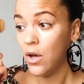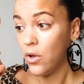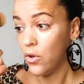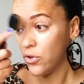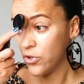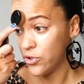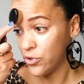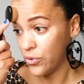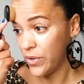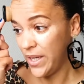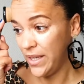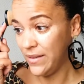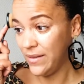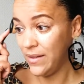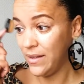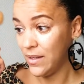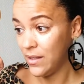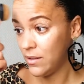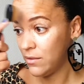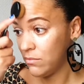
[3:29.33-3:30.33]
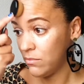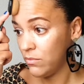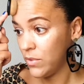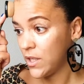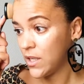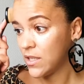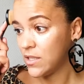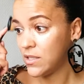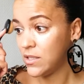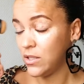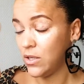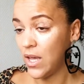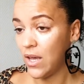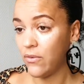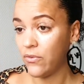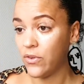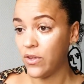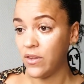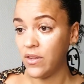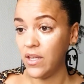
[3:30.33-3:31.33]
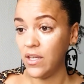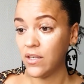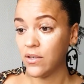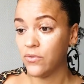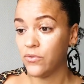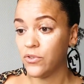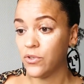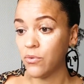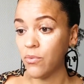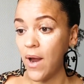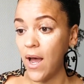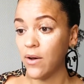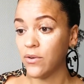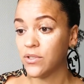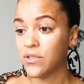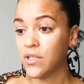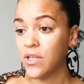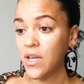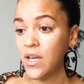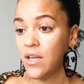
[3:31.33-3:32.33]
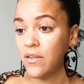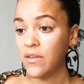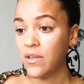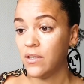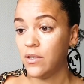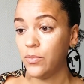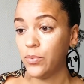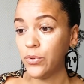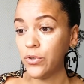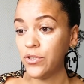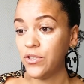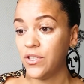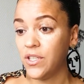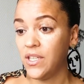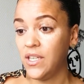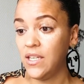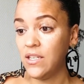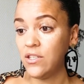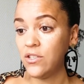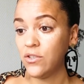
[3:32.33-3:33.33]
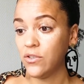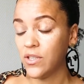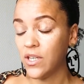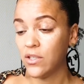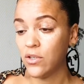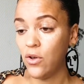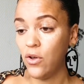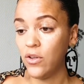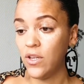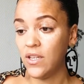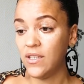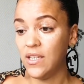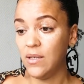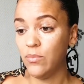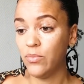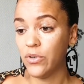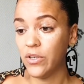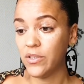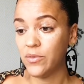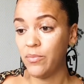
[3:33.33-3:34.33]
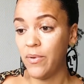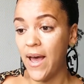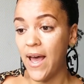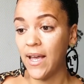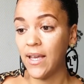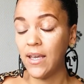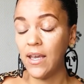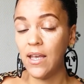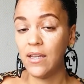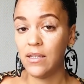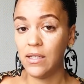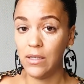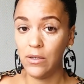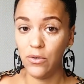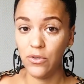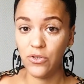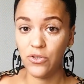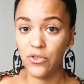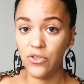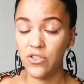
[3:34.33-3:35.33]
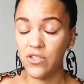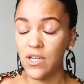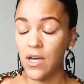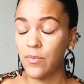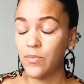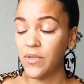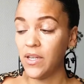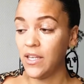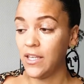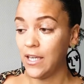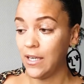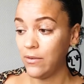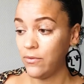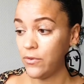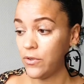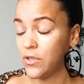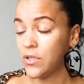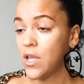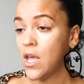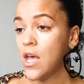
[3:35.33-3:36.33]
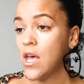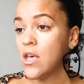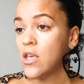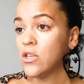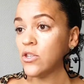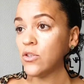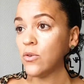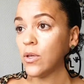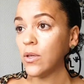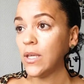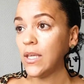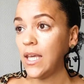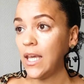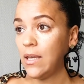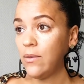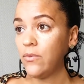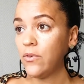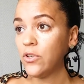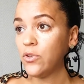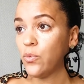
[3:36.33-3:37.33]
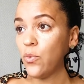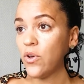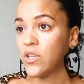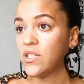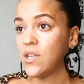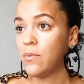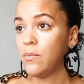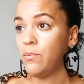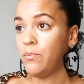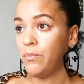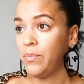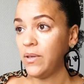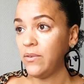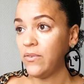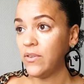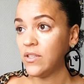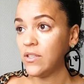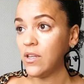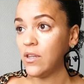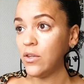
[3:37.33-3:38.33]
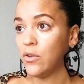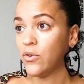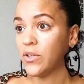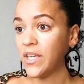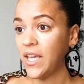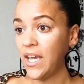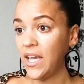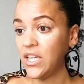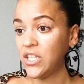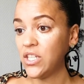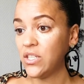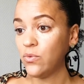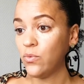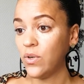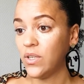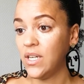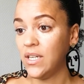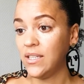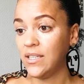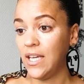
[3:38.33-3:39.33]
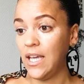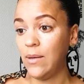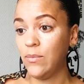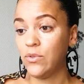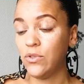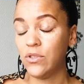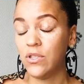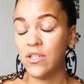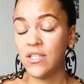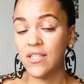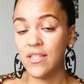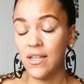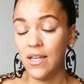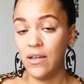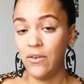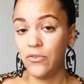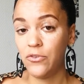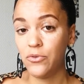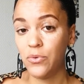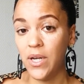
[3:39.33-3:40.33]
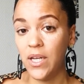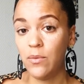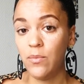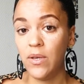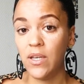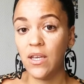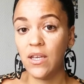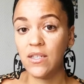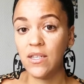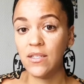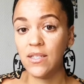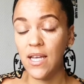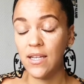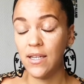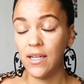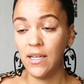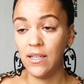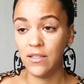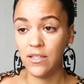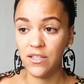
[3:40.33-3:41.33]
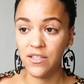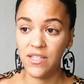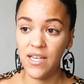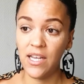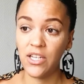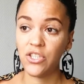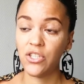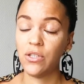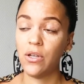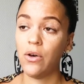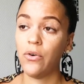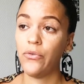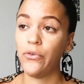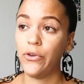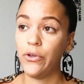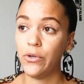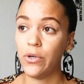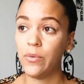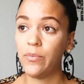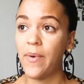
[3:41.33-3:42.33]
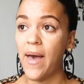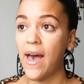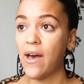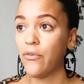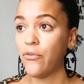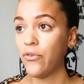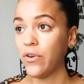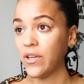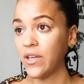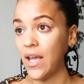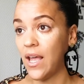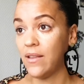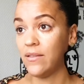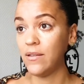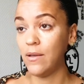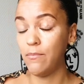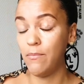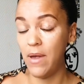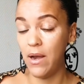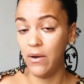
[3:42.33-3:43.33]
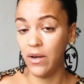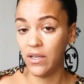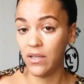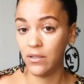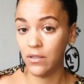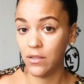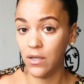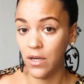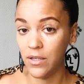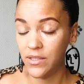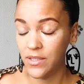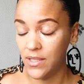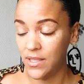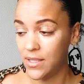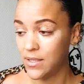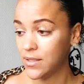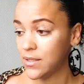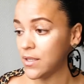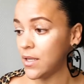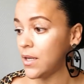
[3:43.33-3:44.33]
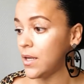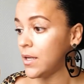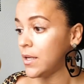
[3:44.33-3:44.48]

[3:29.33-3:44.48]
Also India, because you have to think of the route that the Portuguese took and all that they brought back, and they also stopped in Cape Verde. So Cape Verde was a pivotal location when it came to the slave trade because it's at the intersection of Europe, Africa and the American continent.